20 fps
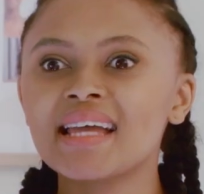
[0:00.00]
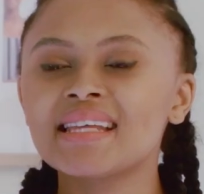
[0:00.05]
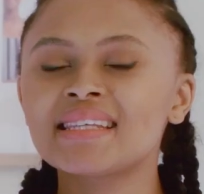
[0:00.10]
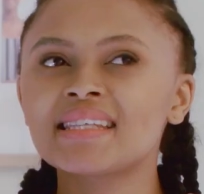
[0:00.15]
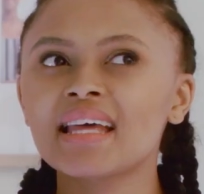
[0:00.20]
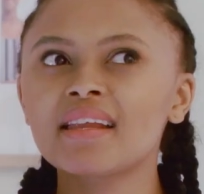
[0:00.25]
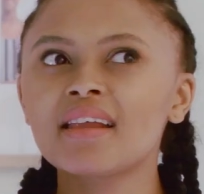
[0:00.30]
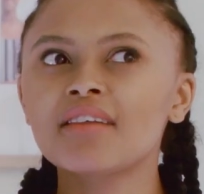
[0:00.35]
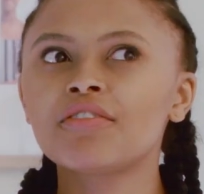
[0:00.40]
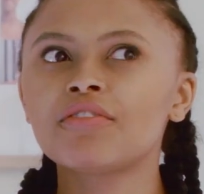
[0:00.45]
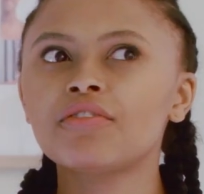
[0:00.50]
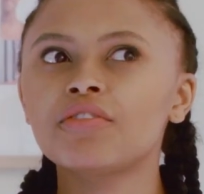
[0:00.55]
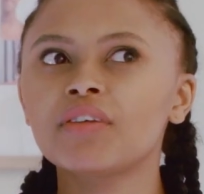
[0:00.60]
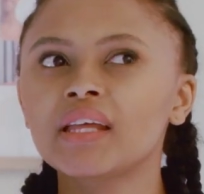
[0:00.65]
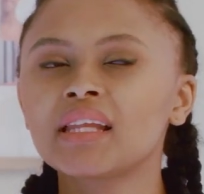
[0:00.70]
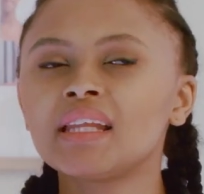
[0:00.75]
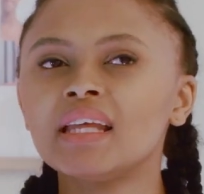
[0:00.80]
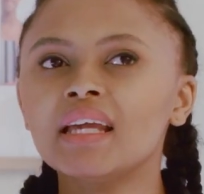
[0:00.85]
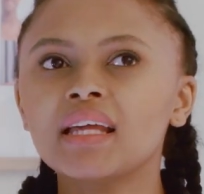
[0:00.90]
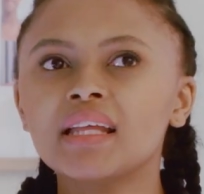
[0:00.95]
started
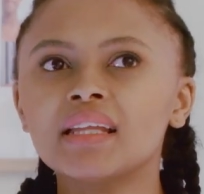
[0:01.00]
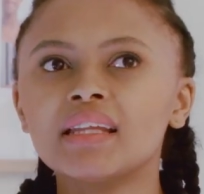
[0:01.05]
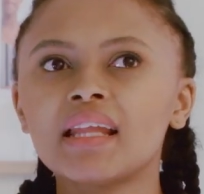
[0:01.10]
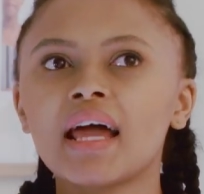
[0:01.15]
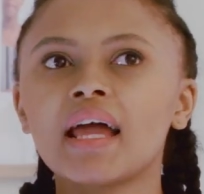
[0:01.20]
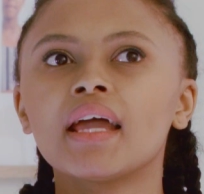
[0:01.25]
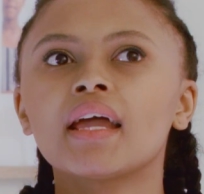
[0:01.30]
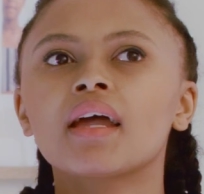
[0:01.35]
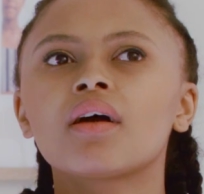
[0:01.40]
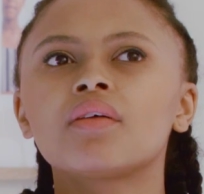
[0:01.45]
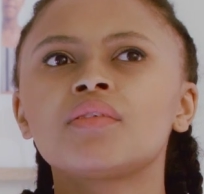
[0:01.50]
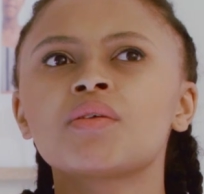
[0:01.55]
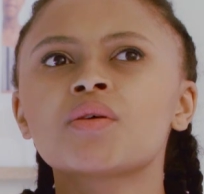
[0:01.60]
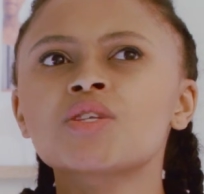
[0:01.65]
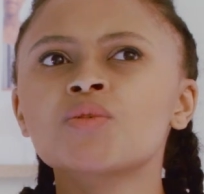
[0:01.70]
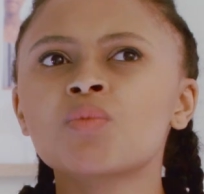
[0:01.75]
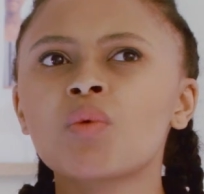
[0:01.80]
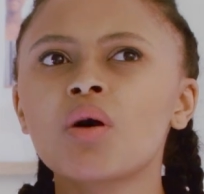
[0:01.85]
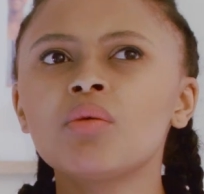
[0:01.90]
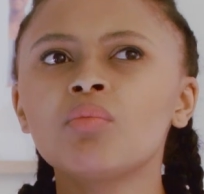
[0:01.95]
feeling like, there was
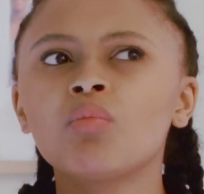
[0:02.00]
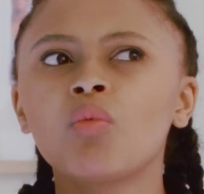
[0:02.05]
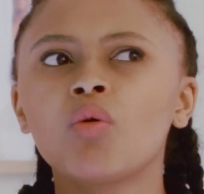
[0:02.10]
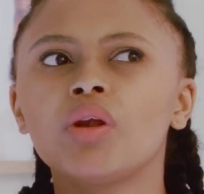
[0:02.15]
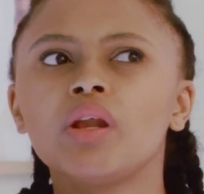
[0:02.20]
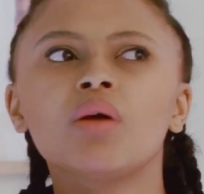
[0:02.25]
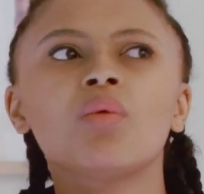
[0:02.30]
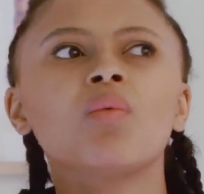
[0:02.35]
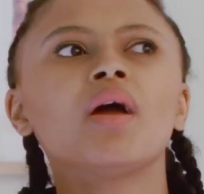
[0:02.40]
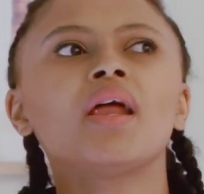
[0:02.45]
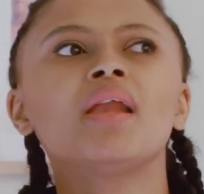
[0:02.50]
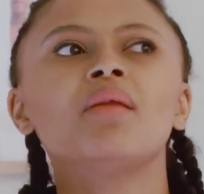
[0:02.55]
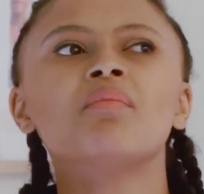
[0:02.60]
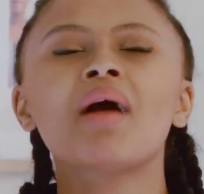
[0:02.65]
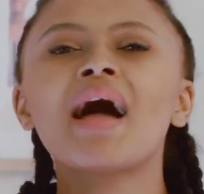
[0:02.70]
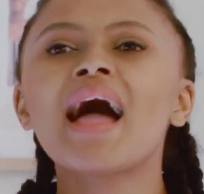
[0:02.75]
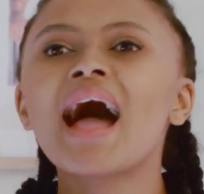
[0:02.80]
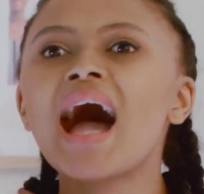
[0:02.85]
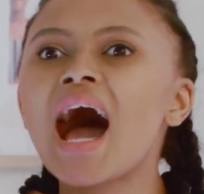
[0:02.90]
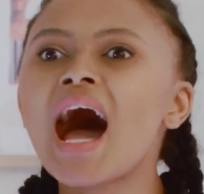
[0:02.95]
one morning when my
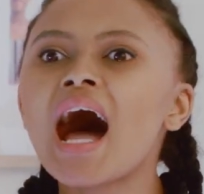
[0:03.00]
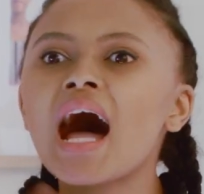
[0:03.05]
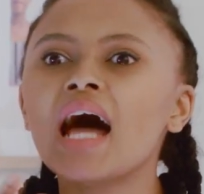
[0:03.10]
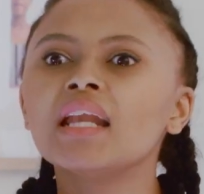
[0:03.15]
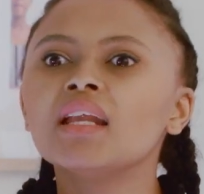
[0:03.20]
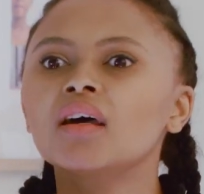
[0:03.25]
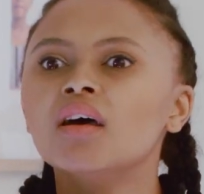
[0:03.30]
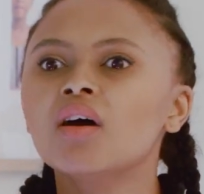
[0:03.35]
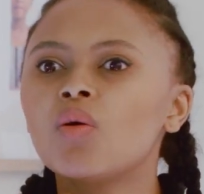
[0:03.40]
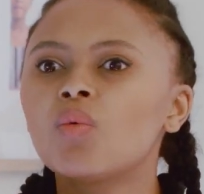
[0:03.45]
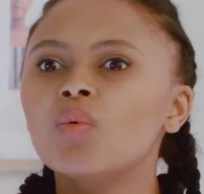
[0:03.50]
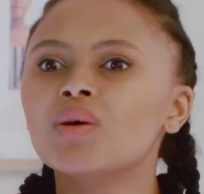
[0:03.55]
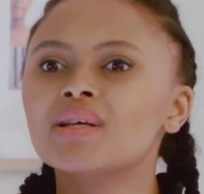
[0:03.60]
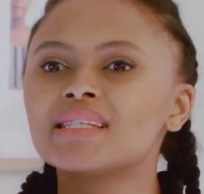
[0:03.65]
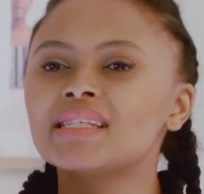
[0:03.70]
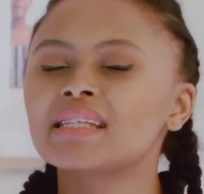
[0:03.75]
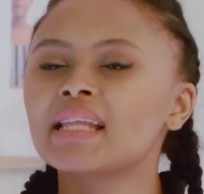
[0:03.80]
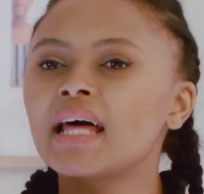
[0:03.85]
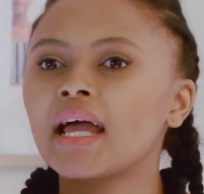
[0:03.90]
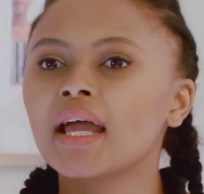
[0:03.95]
heart
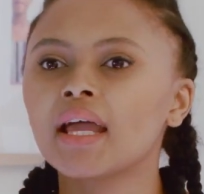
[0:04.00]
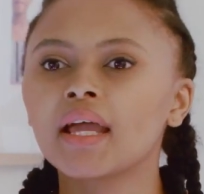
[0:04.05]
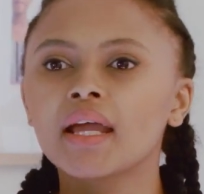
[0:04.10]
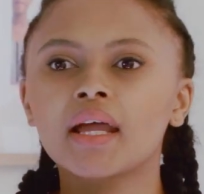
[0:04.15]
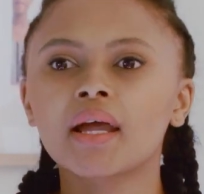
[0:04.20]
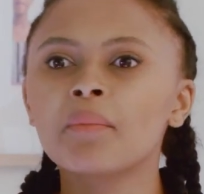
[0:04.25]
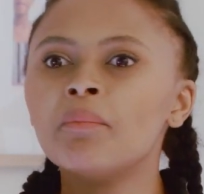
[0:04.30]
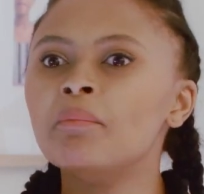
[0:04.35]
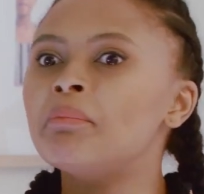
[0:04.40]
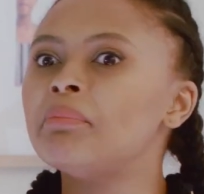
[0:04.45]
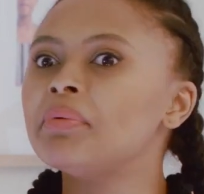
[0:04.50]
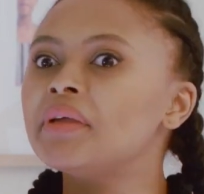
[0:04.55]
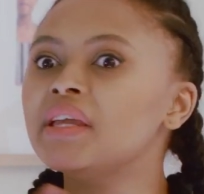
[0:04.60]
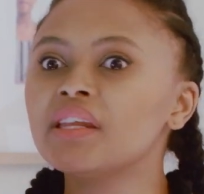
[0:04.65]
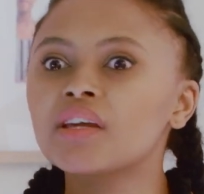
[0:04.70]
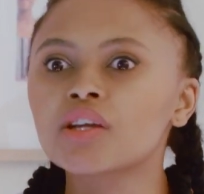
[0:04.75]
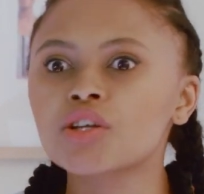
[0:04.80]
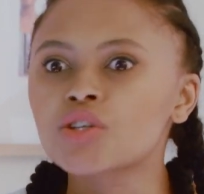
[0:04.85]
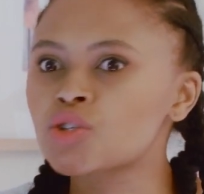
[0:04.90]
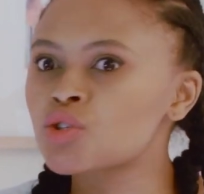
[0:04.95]
was like
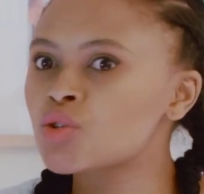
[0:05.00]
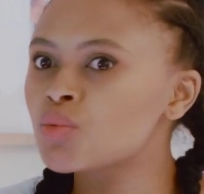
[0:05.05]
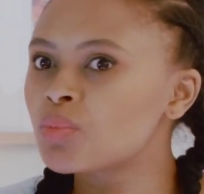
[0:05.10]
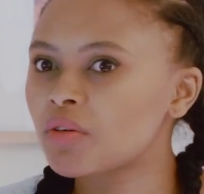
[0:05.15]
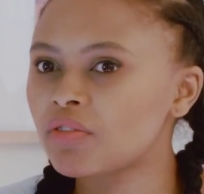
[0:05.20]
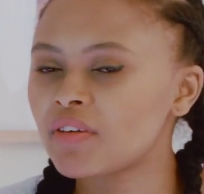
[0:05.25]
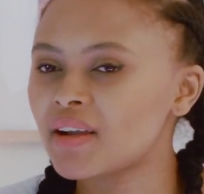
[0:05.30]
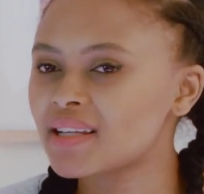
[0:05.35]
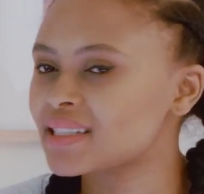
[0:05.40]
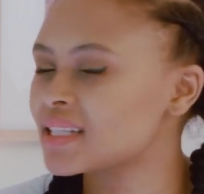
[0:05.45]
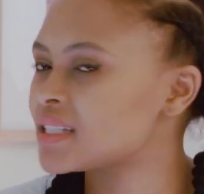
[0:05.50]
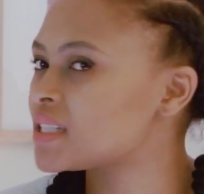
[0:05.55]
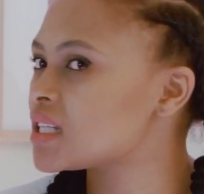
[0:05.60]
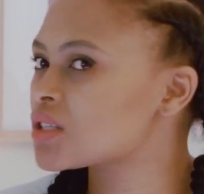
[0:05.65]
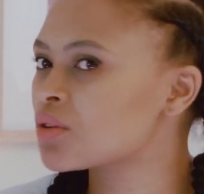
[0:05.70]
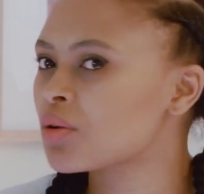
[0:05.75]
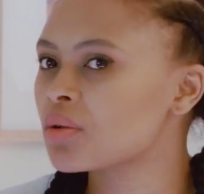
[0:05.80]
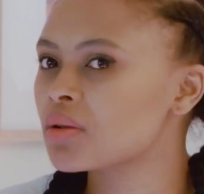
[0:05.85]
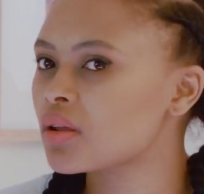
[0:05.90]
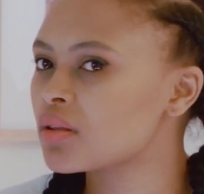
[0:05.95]
beating super fast. I just
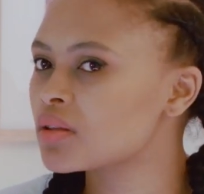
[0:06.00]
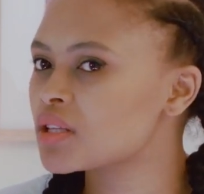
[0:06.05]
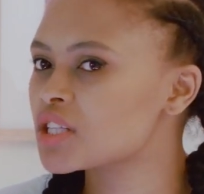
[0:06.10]
gotten out of the